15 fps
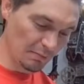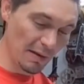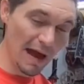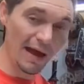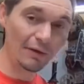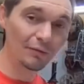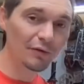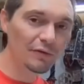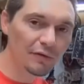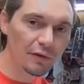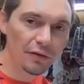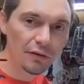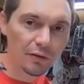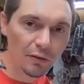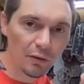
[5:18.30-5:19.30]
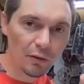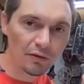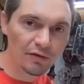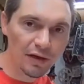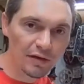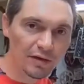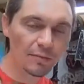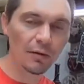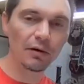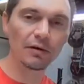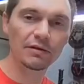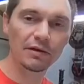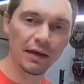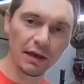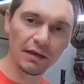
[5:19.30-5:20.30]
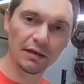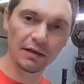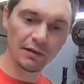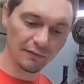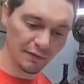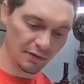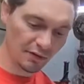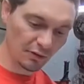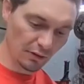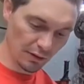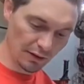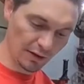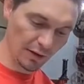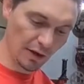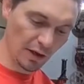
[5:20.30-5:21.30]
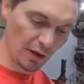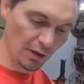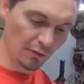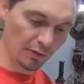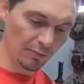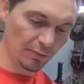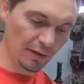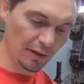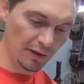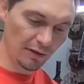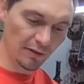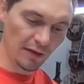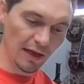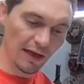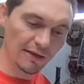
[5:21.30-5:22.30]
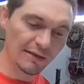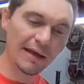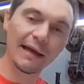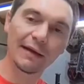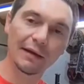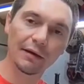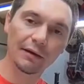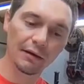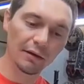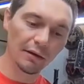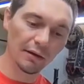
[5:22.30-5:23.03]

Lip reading: bad review, quotation marks, that I could give this quad would be the antenna.